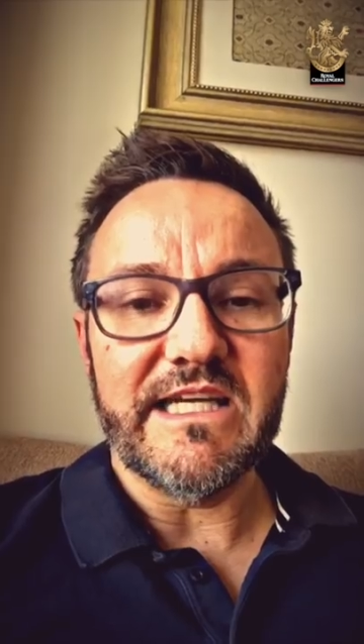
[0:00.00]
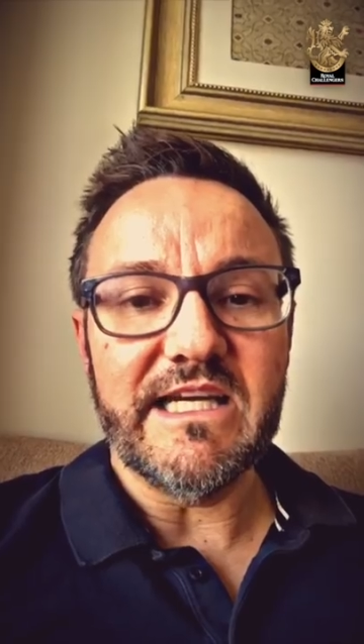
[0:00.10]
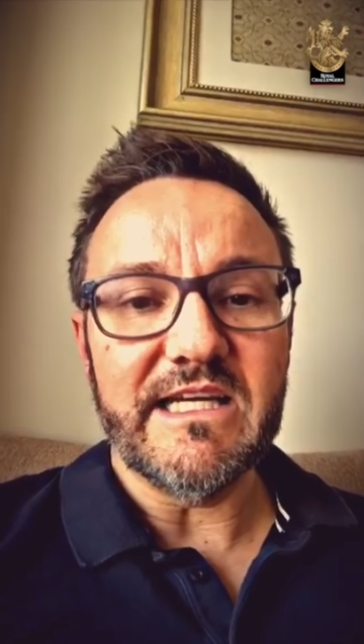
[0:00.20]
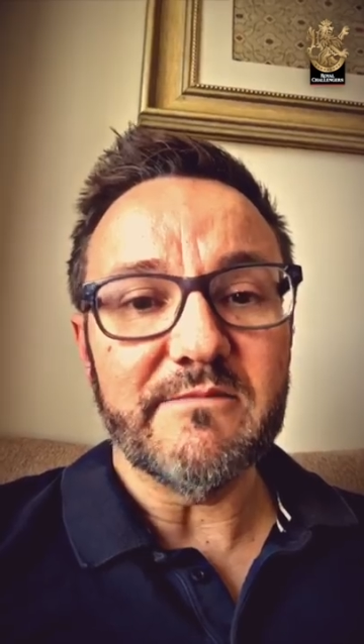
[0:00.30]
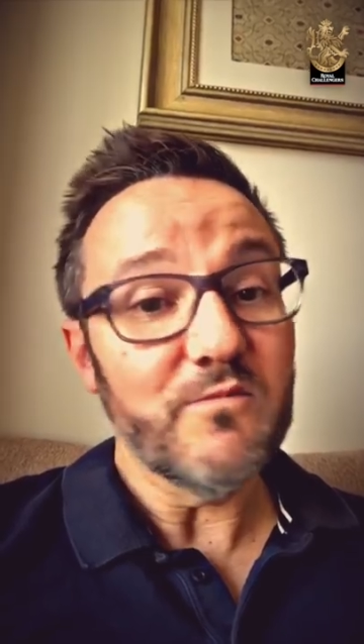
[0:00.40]

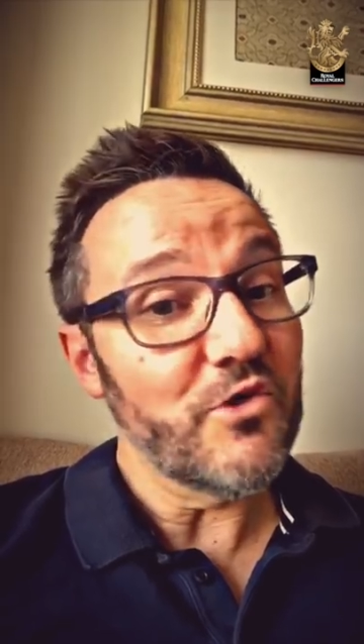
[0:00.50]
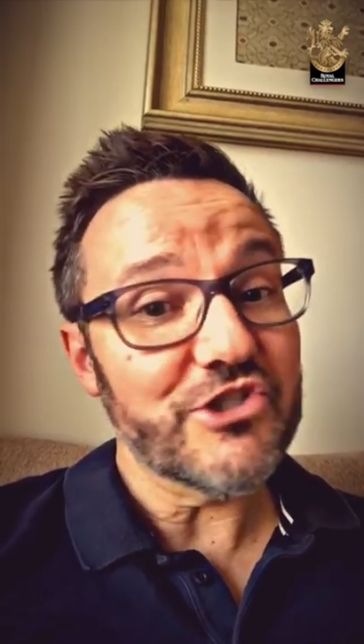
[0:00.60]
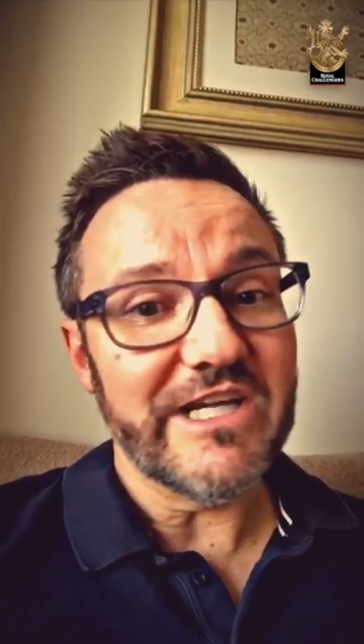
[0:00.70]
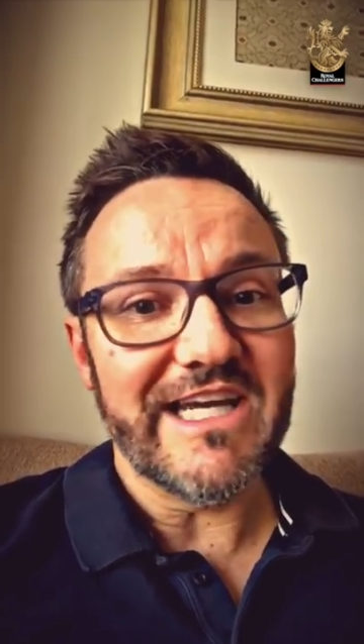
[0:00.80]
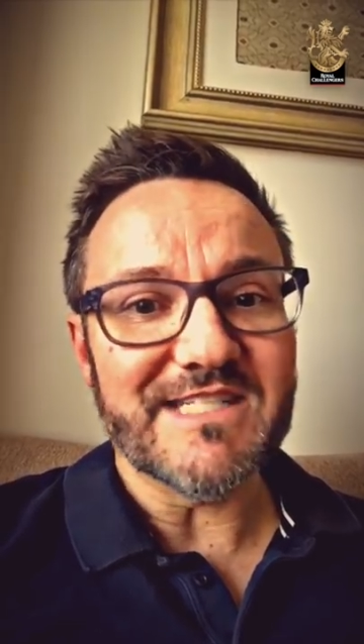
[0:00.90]

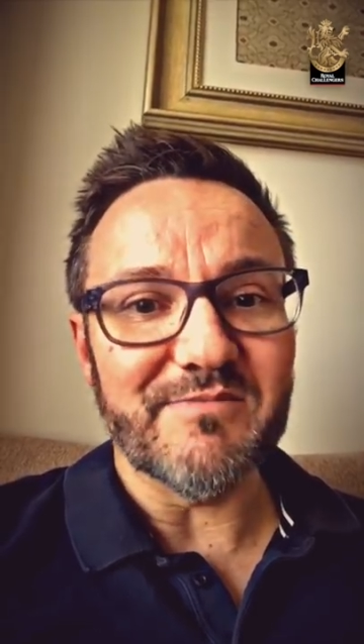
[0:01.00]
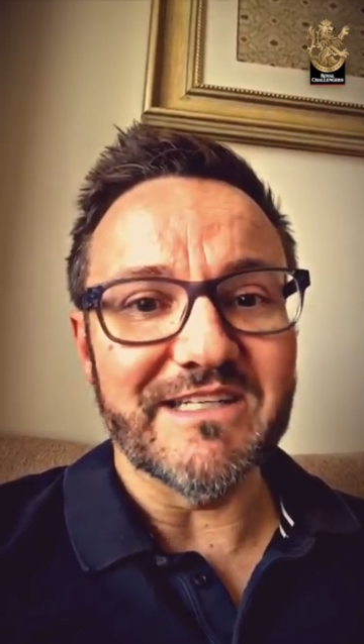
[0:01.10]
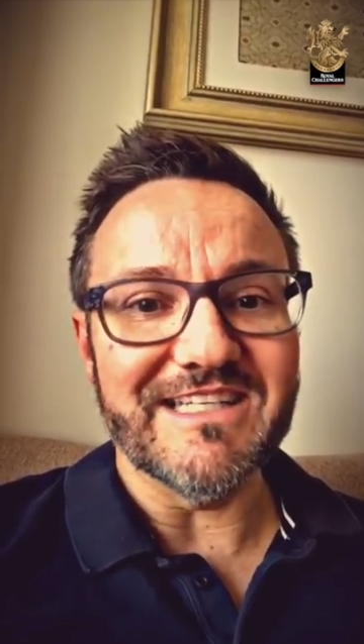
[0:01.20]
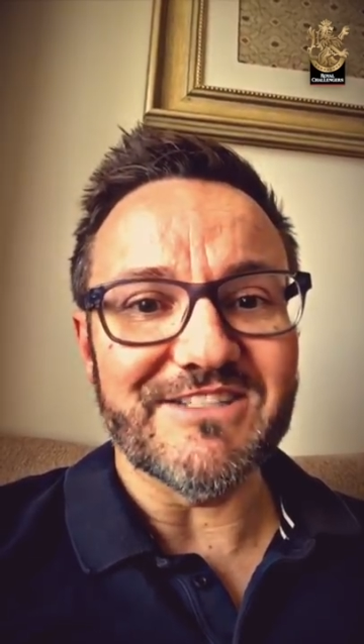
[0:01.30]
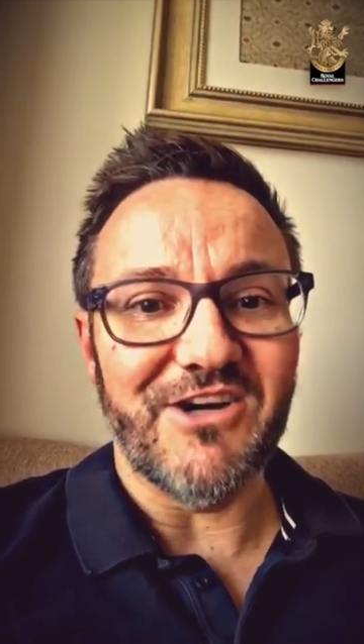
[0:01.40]
Wash your hands
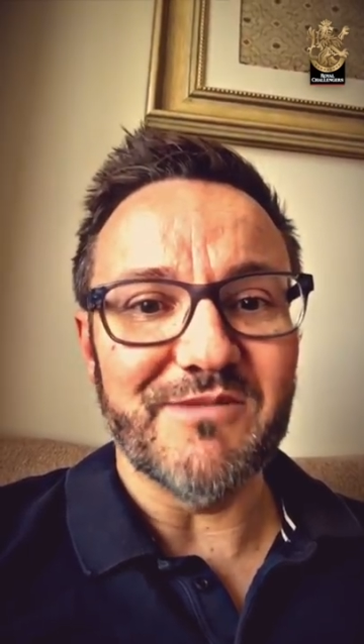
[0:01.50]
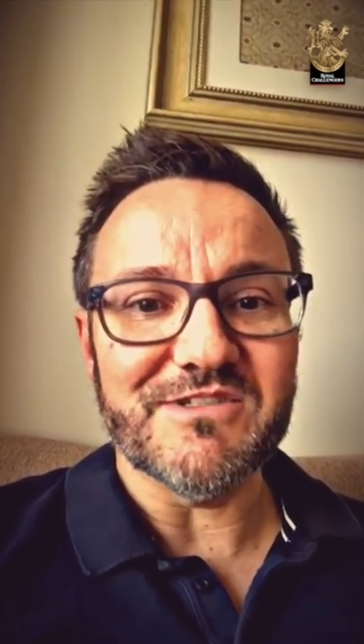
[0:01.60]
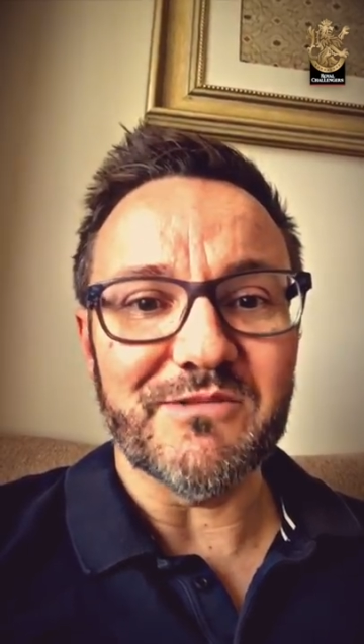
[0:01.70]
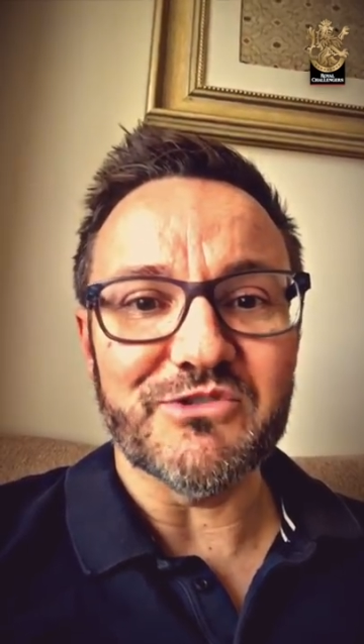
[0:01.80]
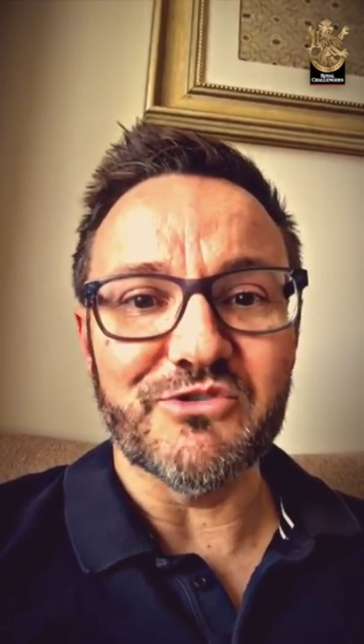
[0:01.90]
plenty of
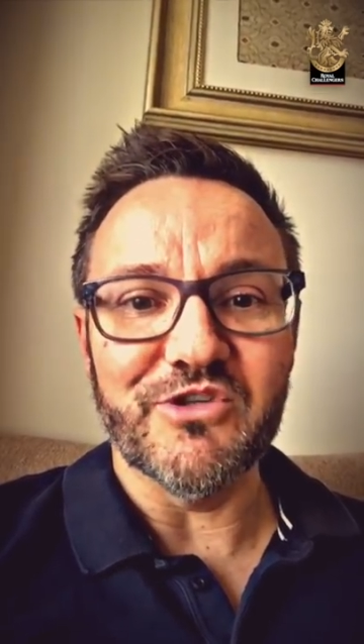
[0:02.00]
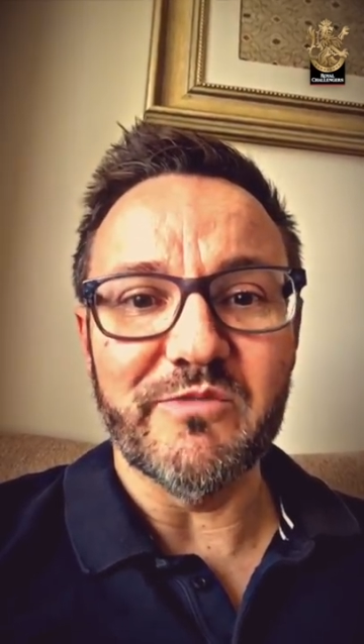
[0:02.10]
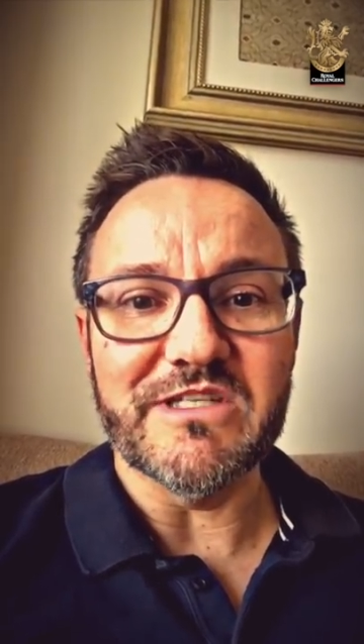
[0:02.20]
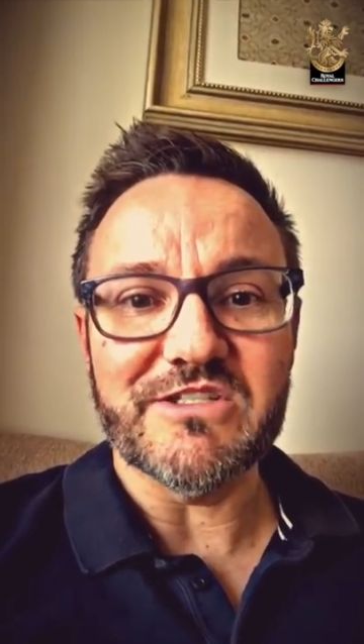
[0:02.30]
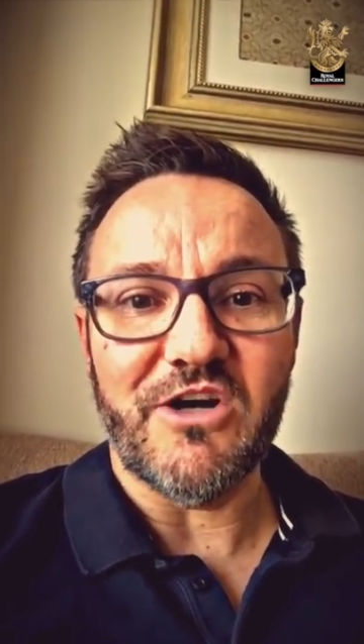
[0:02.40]
times, as I'm sure
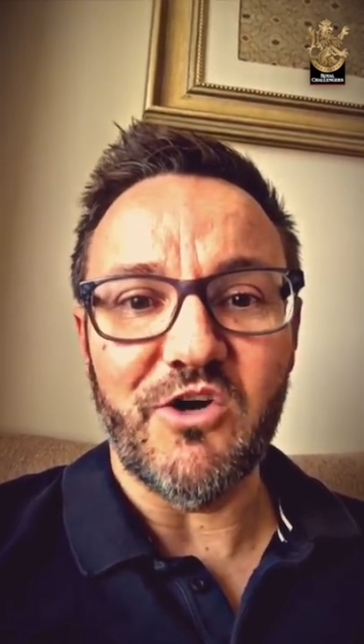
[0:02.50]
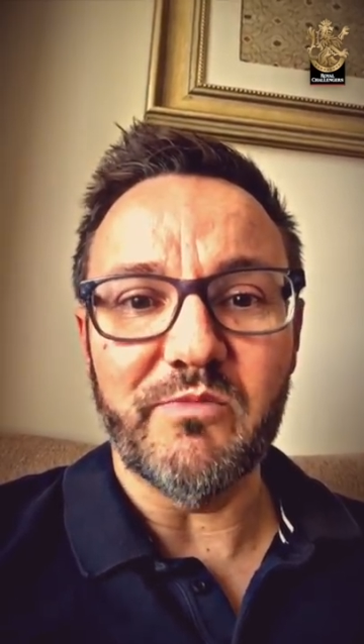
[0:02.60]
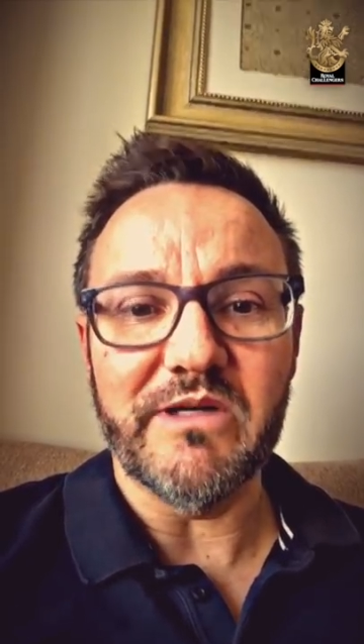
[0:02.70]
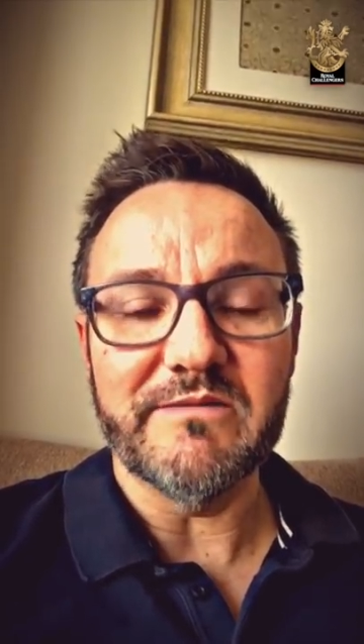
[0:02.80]
you've been told.